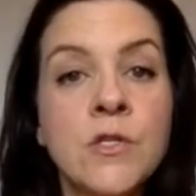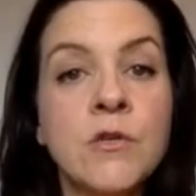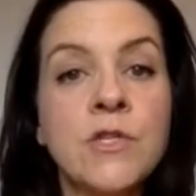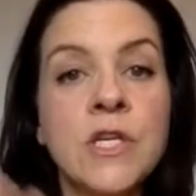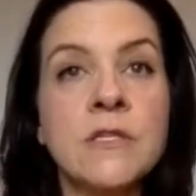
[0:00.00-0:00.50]
So
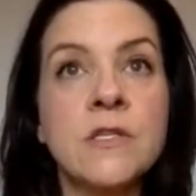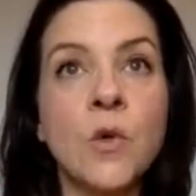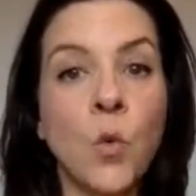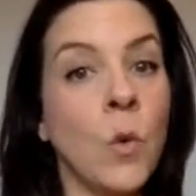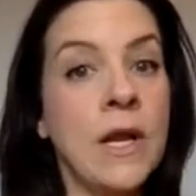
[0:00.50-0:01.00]
just
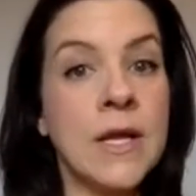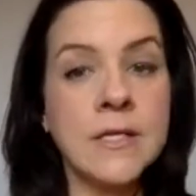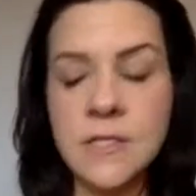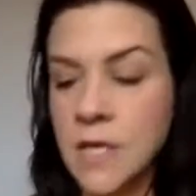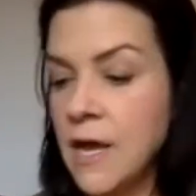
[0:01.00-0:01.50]

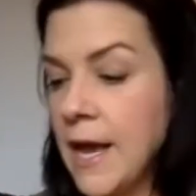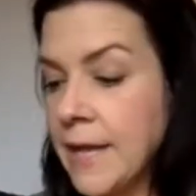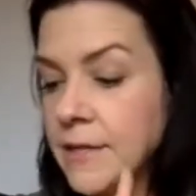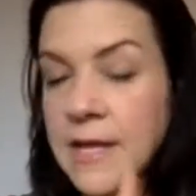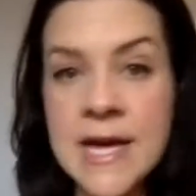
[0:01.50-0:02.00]
witness.
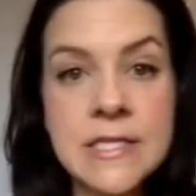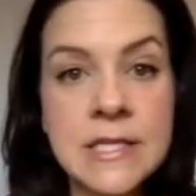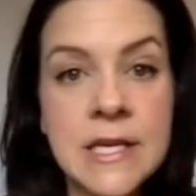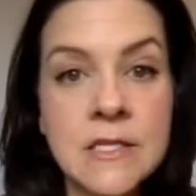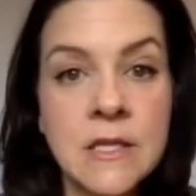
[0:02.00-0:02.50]
And the last
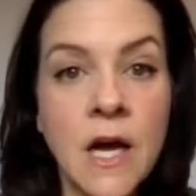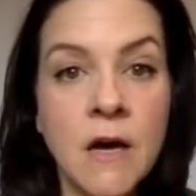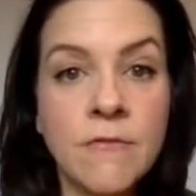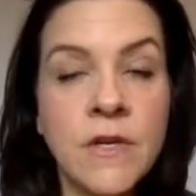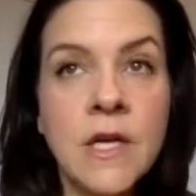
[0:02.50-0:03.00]
thing is
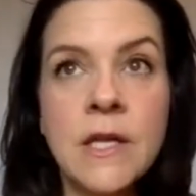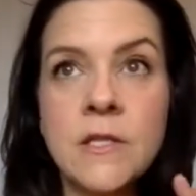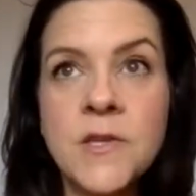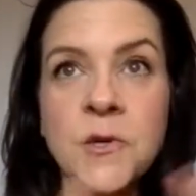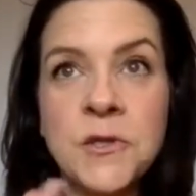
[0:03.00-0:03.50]
love. And
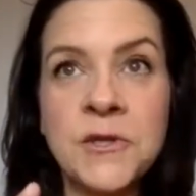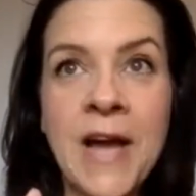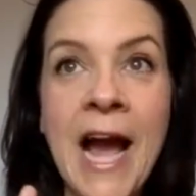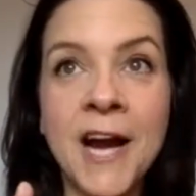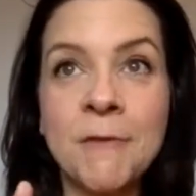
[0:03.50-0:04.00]
this whole little
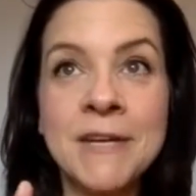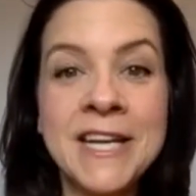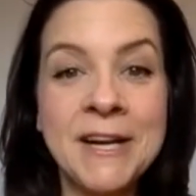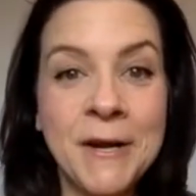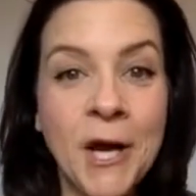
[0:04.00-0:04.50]
acronym
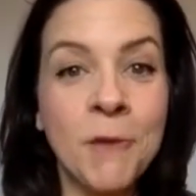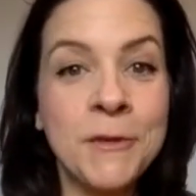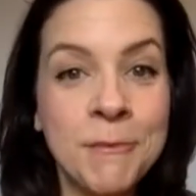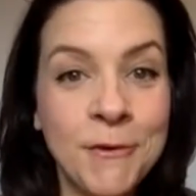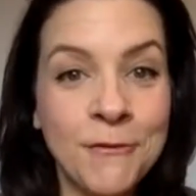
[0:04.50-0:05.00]
here to help
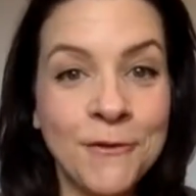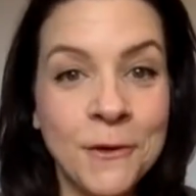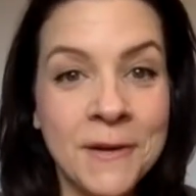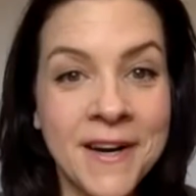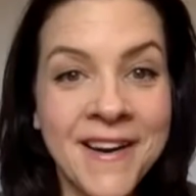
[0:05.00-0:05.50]
you move
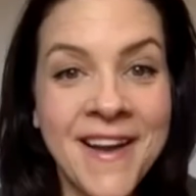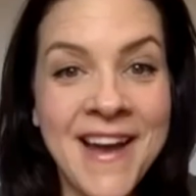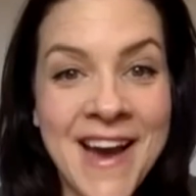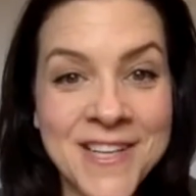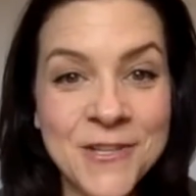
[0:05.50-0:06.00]
forward
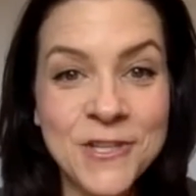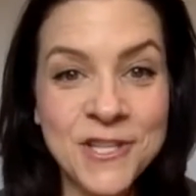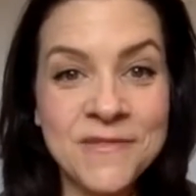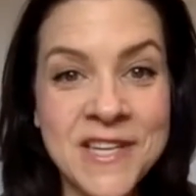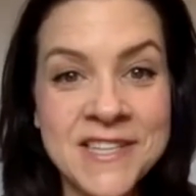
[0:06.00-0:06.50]
as you're
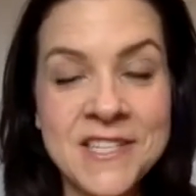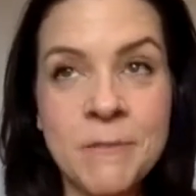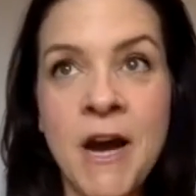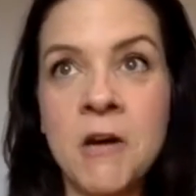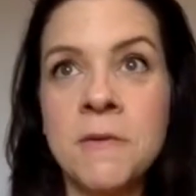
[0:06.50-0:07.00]
shifting into the
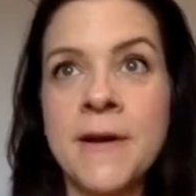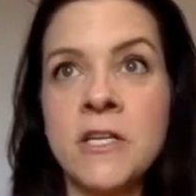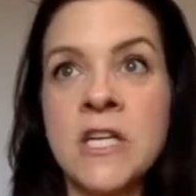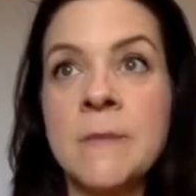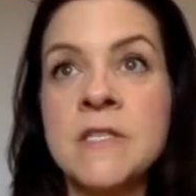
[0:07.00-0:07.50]
power
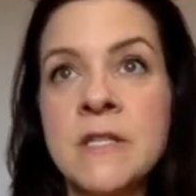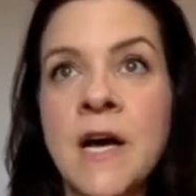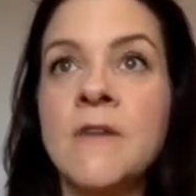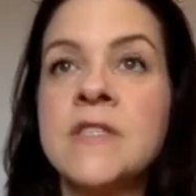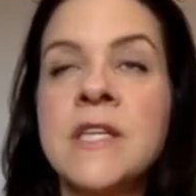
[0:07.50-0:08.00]
paradigm is
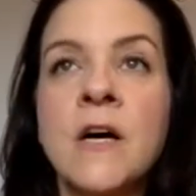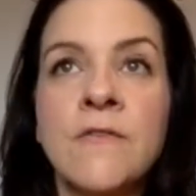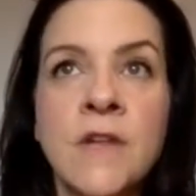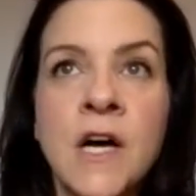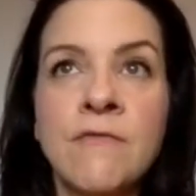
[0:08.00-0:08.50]
love,
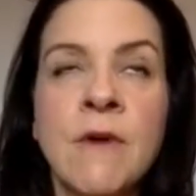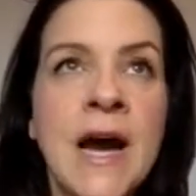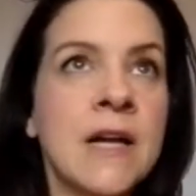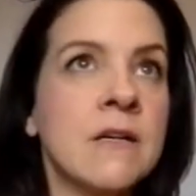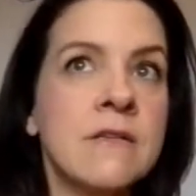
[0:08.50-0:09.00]
self-love,
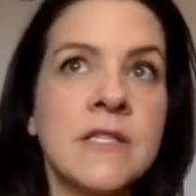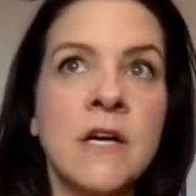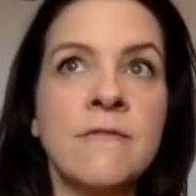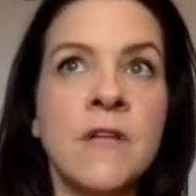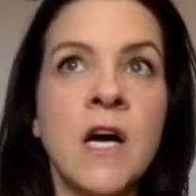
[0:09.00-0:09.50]
radical
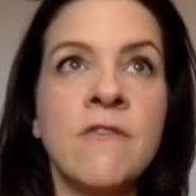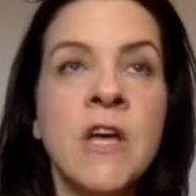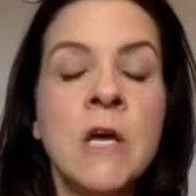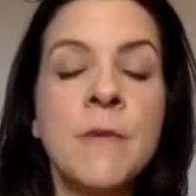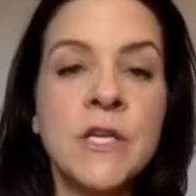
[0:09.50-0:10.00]
self-love,
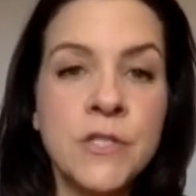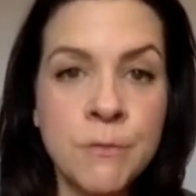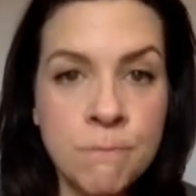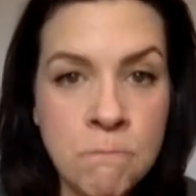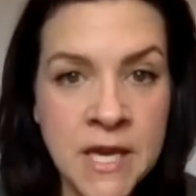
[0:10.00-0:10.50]
because you
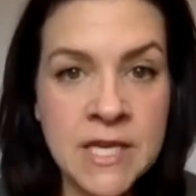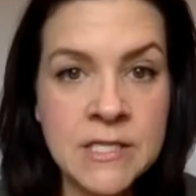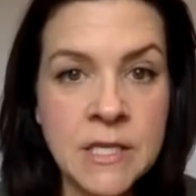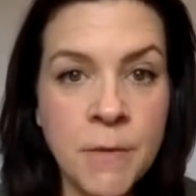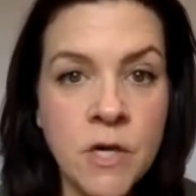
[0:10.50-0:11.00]
may
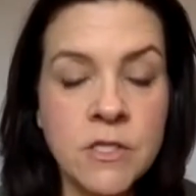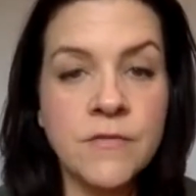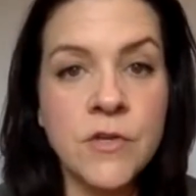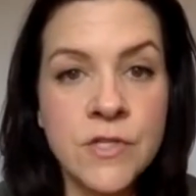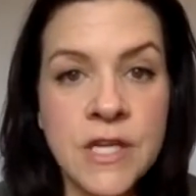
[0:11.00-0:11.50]
see parts
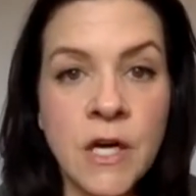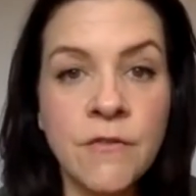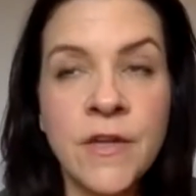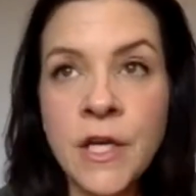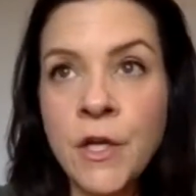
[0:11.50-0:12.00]
of
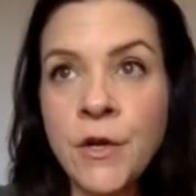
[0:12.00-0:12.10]
yourself that you